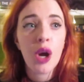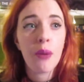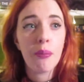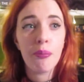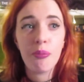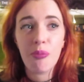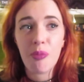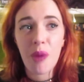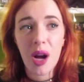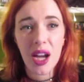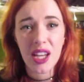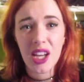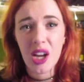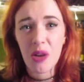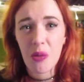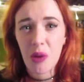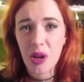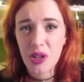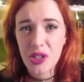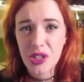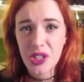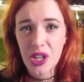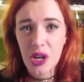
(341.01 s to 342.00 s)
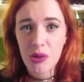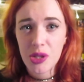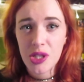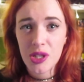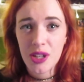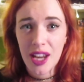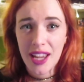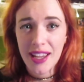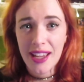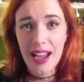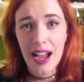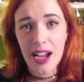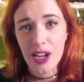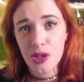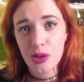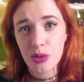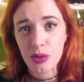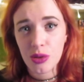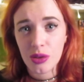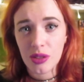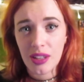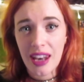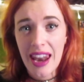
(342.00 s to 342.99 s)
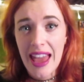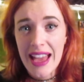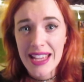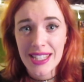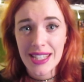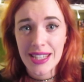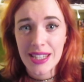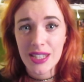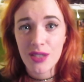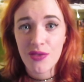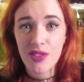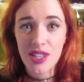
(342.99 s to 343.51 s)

might not want to go to like actual lessons